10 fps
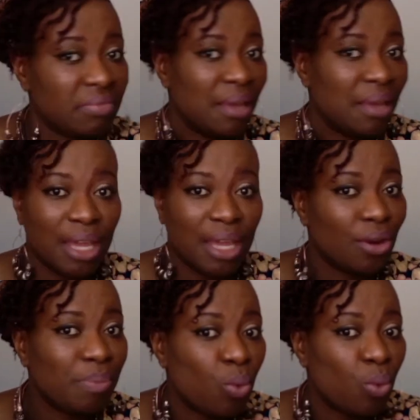It may
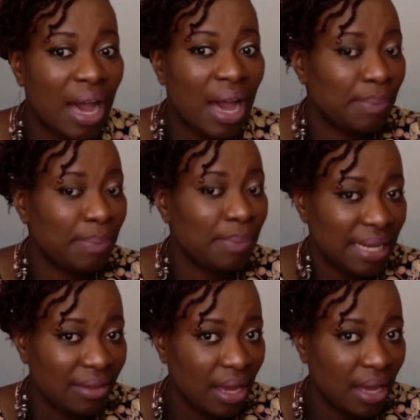not be what I
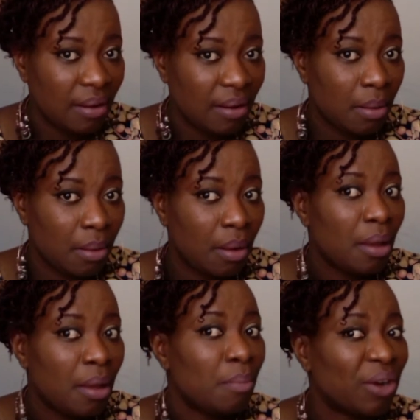believe in,
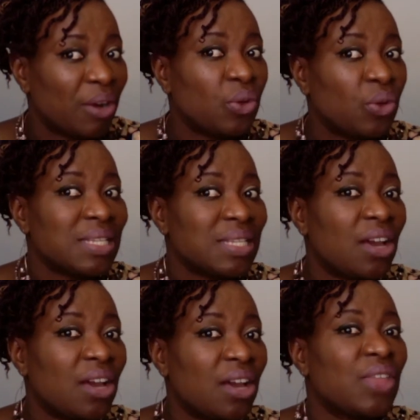but for the
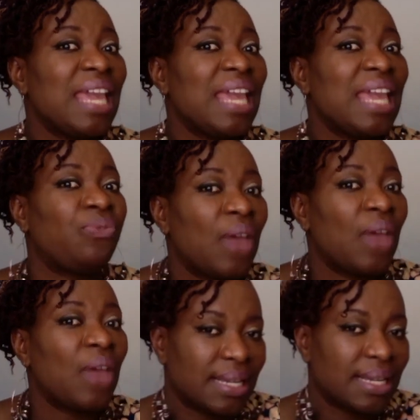sake of the
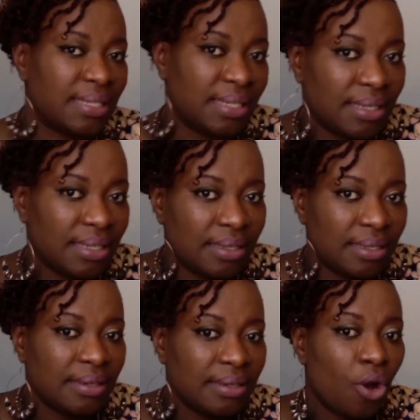effect
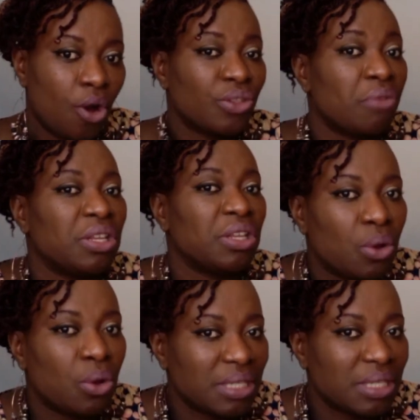or the
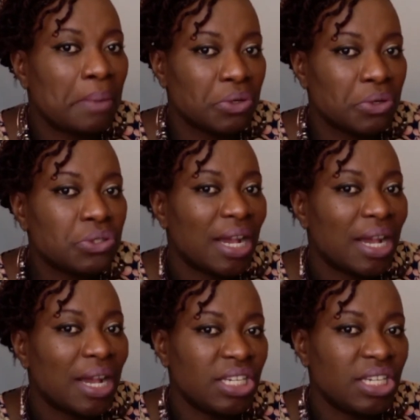result I want to
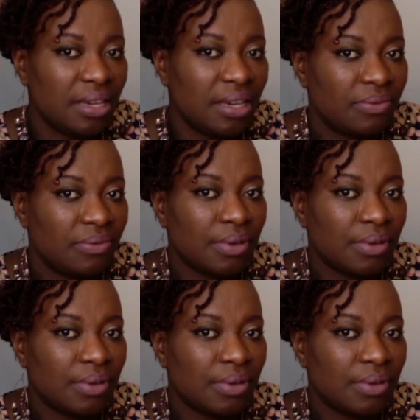achieve,